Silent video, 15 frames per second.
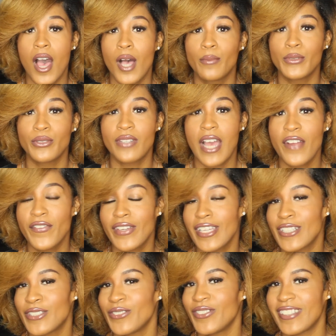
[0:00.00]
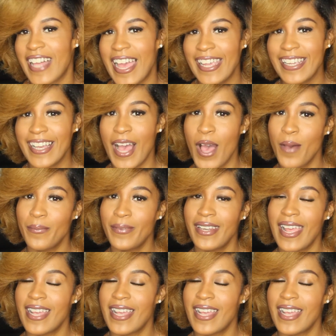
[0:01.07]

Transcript: Do not forget to like, comment,